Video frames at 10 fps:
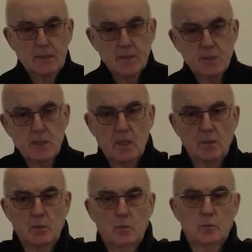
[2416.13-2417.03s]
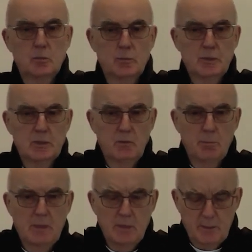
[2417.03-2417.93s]
Stand up. to receive the
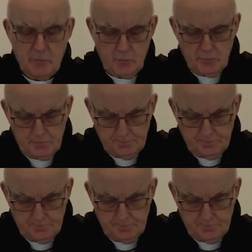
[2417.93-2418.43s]
benediction.